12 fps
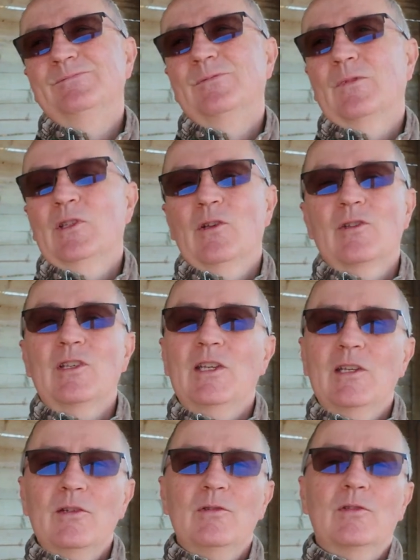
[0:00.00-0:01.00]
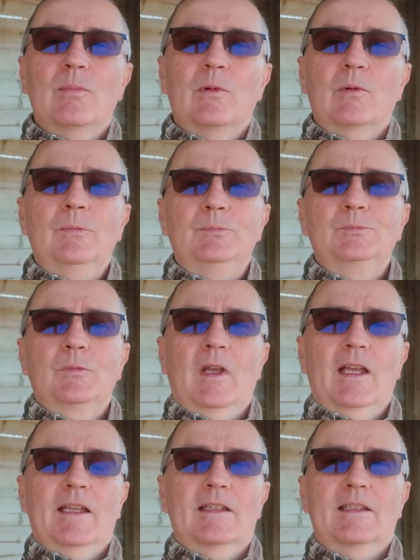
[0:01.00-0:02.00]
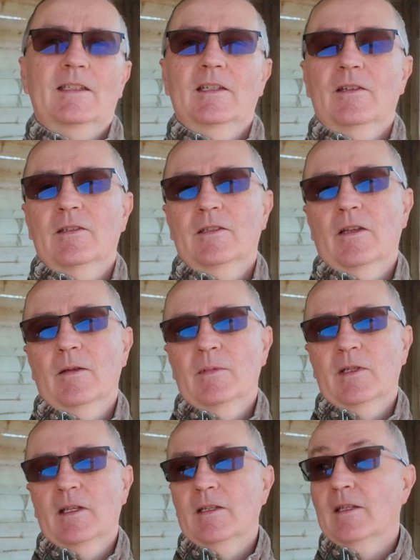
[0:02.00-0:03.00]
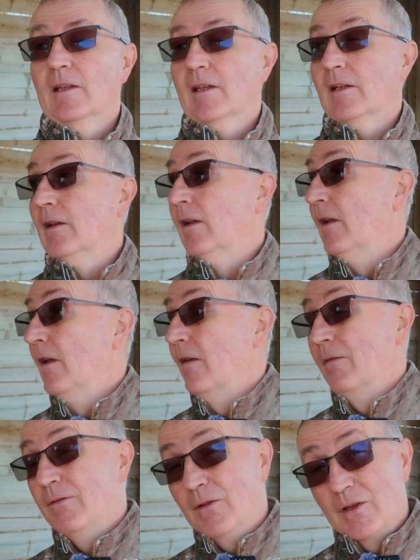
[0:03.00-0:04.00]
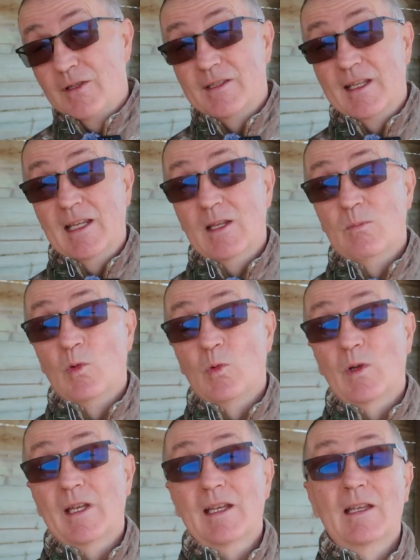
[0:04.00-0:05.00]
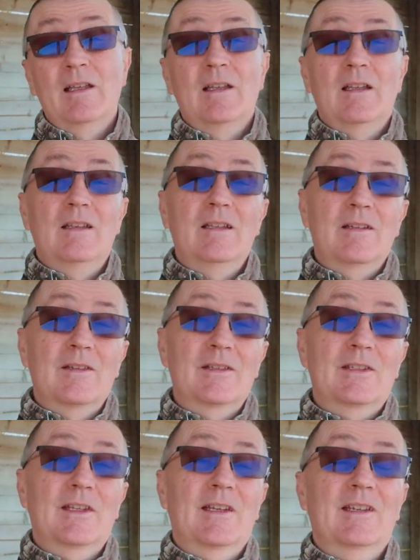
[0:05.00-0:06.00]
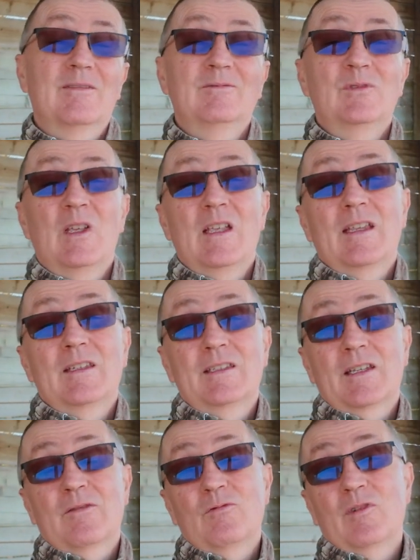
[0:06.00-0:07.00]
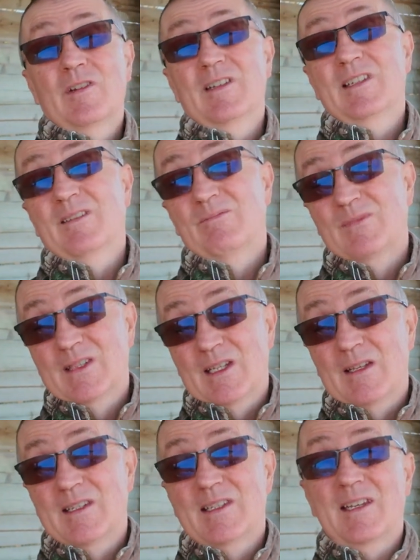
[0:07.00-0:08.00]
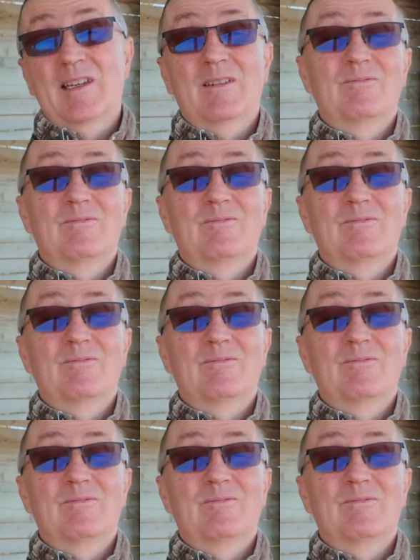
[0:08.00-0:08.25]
not usable at certain times of the day. First thing in the morning, last thing, sunrise, sunset.